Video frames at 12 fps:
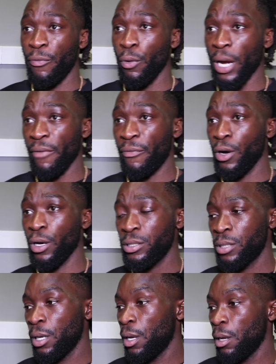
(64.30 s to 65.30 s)
hook at
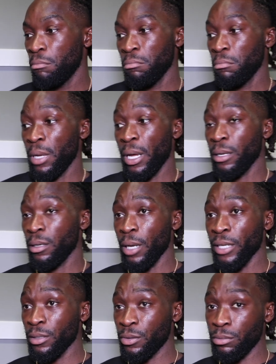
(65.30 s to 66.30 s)
first, and
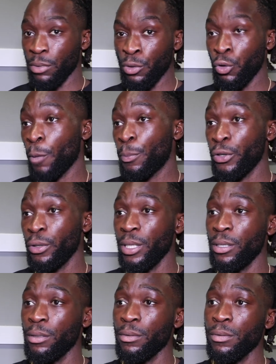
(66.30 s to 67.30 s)
I just took the
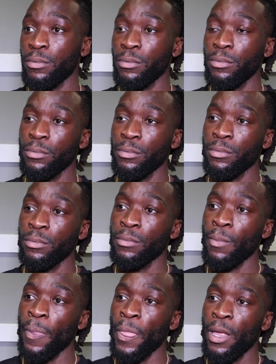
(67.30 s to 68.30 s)
opportunity. How many seconds
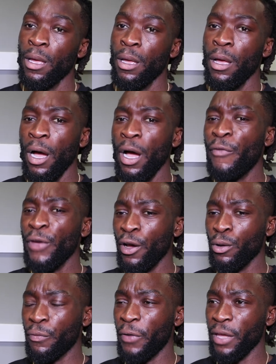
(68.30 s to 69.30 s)
was it? I think I
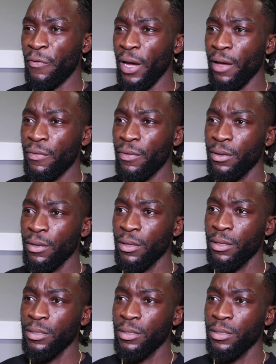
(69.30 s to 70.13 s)
heard it was thirty-five. thirty-five.